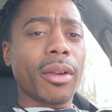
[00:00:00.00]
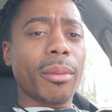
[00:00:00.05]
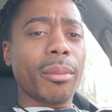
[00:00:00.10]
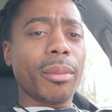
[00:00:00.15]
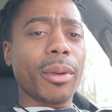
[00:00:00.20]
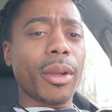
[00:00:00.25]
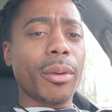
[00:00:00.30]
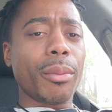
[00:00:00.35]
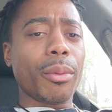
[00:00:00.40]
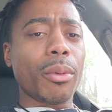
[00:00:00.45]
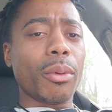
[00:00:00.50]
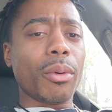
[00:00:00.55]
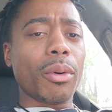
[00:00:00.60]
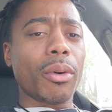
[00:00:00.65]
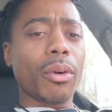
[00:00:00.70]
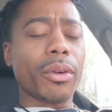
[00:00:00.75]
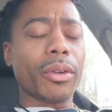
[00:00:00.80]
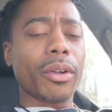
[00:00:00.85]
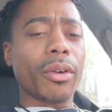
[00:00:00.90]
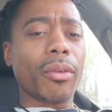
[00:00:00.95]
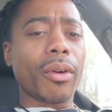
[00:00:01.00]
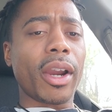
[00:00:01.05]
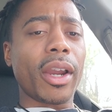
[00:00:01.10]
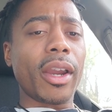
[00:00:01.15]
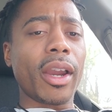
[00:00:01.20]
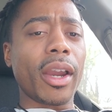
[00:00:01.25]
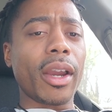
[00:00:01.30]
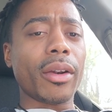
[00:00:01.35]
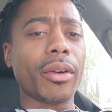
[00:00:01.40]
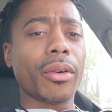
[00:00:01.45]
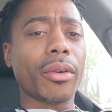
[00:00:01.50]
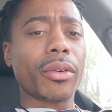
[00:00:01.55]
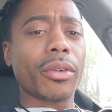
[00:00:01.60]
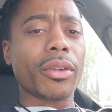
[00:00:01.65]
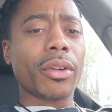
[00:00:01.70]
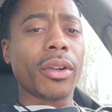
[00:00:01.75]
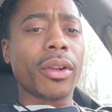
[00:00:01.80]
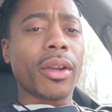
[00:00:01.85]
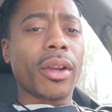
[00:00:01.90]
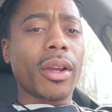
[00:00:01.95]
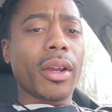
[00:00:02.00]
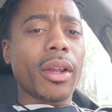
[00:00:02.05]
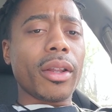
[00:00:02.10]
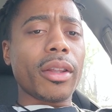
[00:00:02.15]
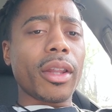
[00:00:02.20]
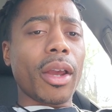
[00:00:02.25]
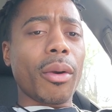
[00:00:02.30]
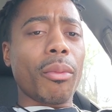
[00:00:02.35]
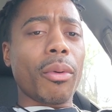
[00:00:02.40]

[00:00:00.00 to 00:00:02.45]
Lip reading: people or the right handers that